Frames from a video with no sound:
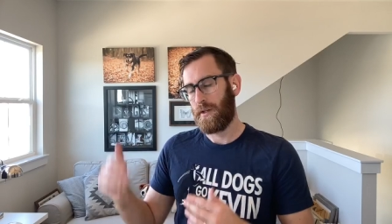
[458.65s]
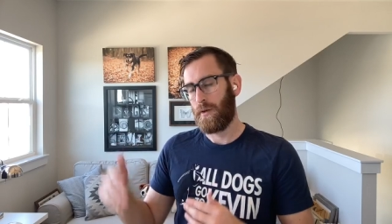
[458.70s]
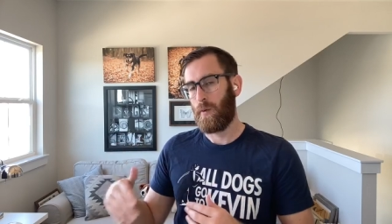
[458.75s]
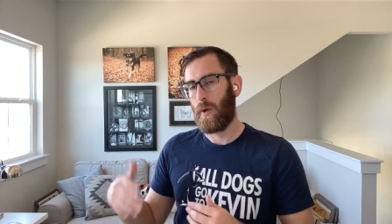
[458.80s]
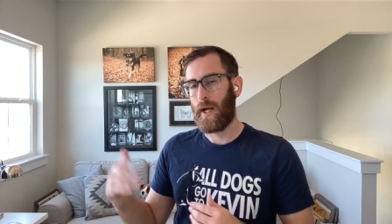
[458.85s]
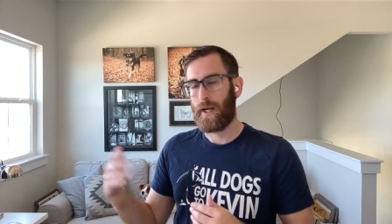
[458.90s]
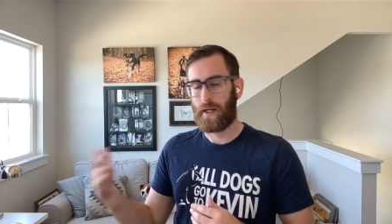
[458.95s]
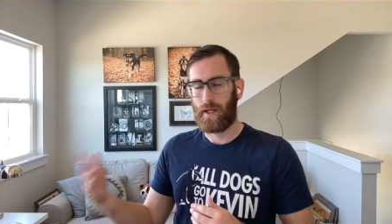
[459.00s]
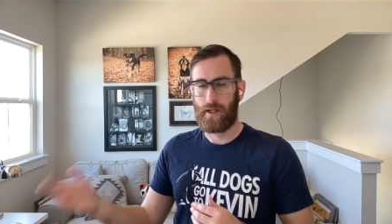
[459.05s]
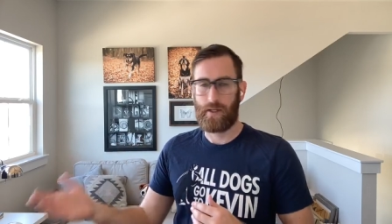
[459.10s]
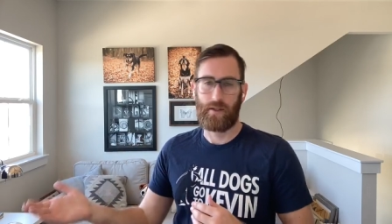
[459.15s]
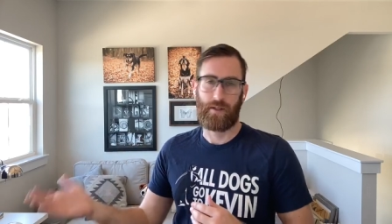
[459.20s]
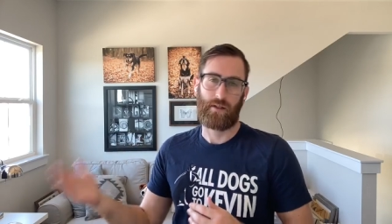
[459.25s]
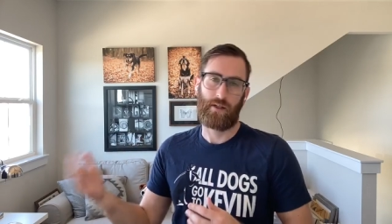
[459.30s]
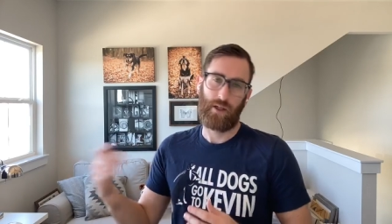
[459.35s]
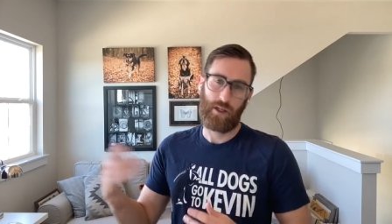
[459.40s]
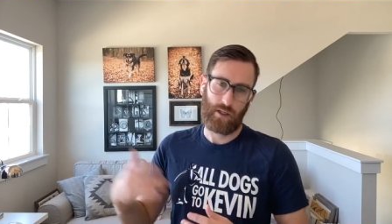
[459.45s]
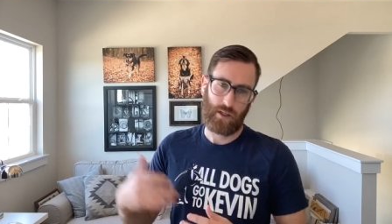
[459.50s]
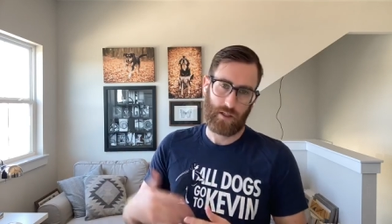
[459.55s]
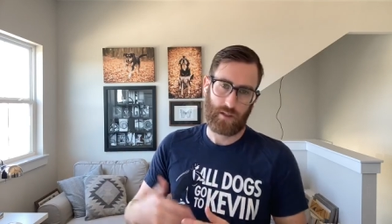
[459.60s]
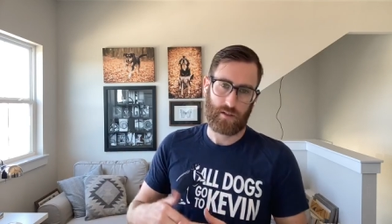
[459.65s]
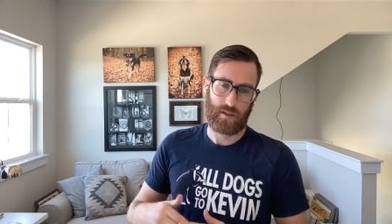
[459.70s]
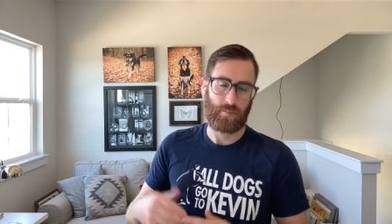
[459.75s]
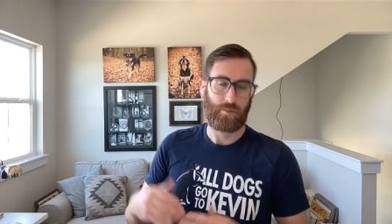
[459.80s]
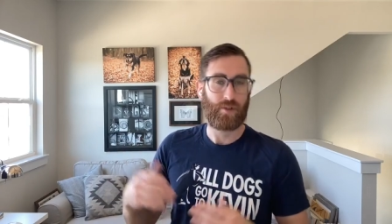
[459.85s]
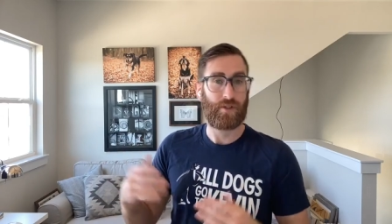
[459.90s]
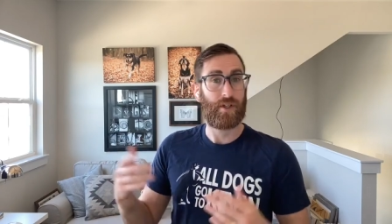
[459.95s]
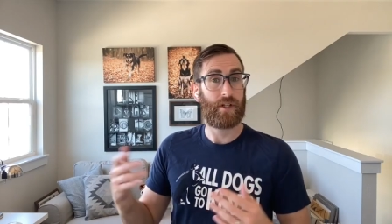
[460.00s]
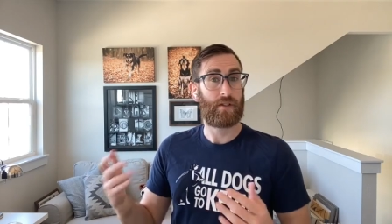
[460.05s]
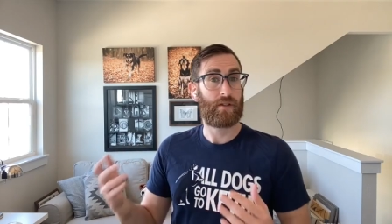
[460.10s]
the wagon and kids and
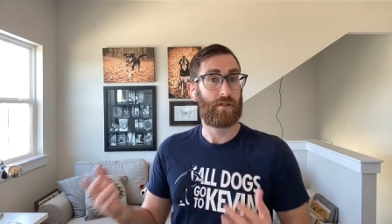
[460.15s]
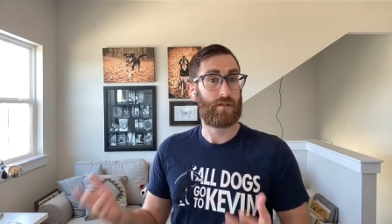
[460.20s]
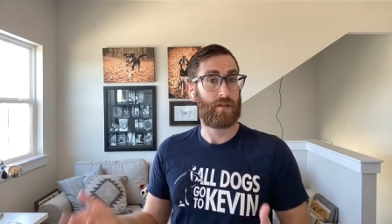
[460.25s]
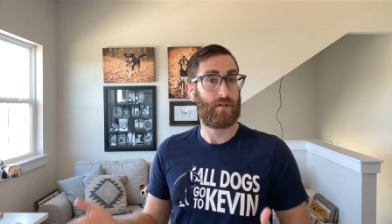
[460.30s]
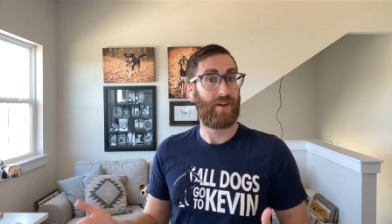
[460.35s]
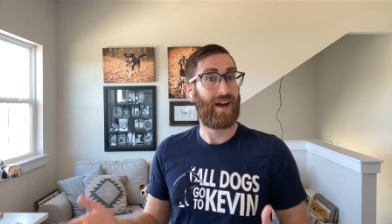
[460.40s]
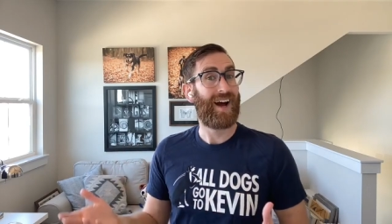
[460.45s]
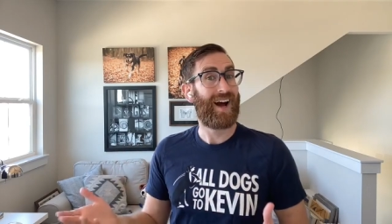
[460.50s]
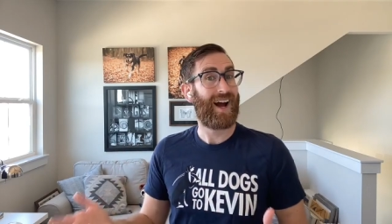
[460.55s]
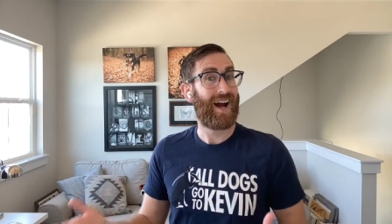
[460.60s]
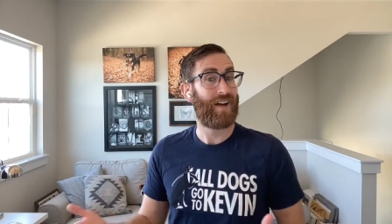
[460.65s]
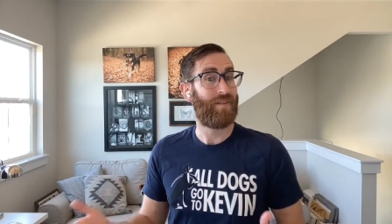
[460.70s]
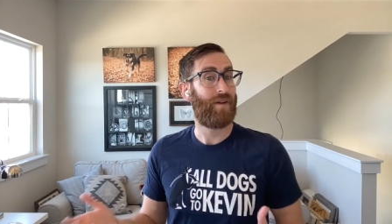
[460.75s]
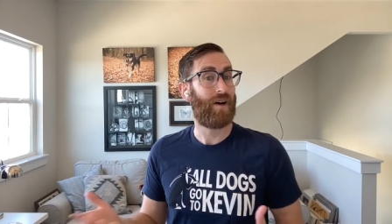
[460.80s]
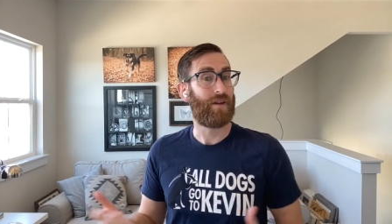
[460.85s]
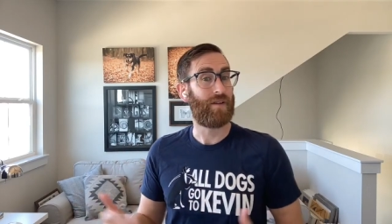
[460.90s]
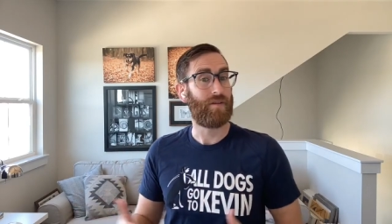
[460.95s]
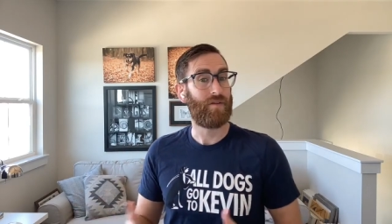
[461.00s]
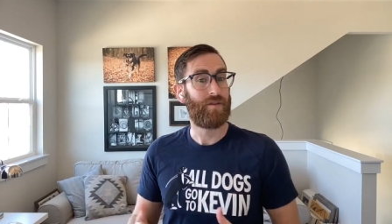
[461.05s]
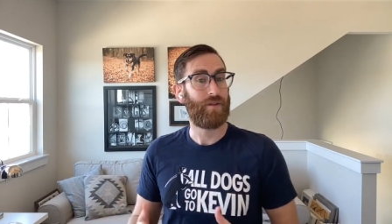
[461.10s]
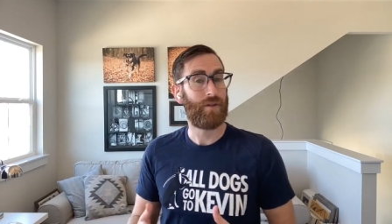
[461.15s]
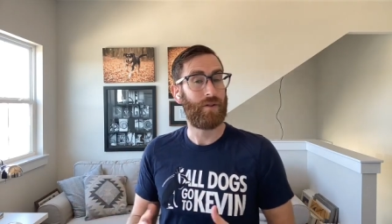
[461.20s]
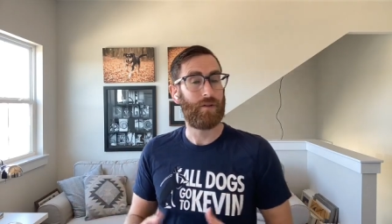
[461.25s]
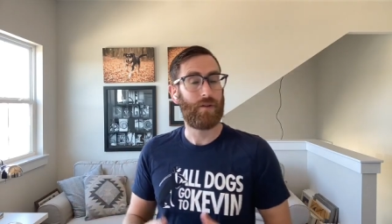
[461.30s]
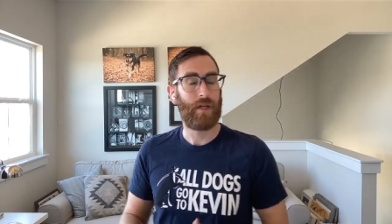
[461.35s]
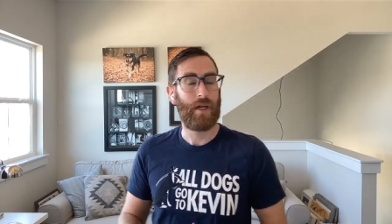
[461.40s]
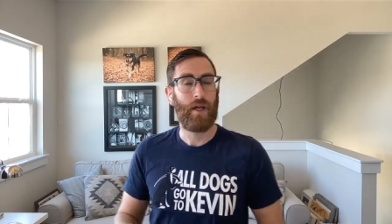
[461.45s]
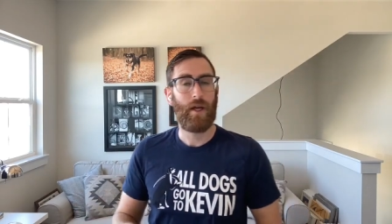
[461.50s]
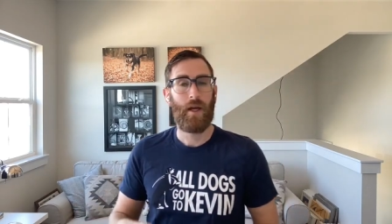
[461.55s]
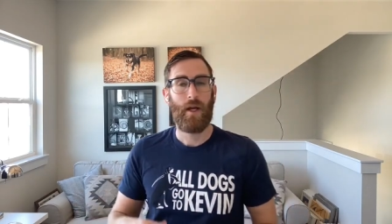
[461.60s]
predictors of high value
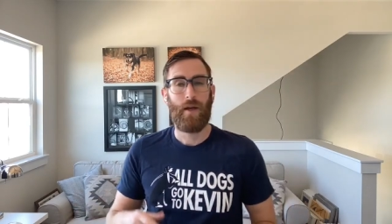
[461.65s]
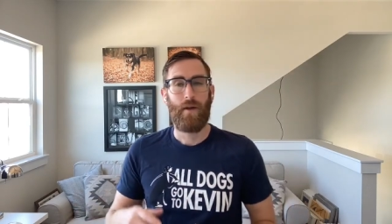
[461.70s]
food.